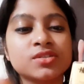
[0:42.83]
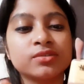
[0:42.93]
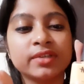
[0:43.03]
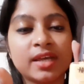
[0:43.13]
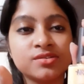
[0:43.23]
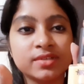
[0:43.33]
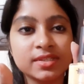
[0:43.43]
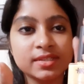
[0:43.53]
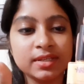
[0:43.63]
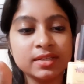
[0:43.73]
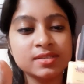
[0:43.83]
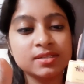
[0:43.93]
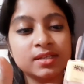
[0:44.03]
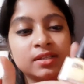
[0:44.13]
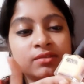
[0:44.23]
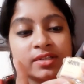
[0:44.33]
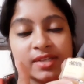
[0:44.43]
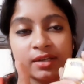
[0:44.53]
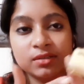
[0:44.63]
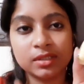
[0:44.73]
So as you can see, it's a
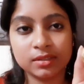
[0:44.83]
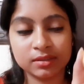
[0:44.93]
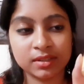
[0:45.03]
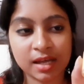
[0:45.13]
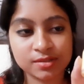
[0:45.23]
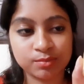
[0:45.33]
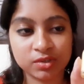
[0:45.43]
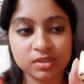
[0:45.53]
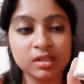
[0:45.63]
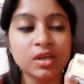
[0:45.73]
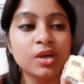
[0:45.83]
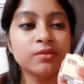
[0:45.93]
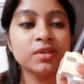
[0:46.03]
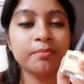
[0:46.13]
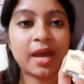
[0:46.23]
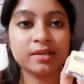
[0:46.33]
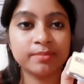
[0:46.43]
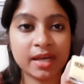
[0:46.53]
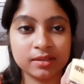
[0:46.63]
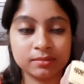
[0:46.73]
rectangular glass bottle with a matte
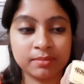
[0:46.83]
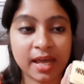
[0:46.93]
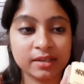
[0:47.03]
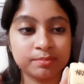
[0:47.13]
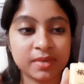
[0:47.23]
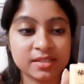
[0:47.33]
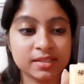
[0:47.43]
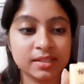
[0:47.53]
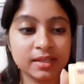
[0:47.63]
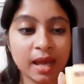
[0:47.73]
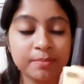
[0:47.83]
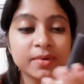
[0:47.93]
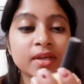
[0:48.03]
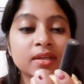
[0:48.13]
black, black plastic cap.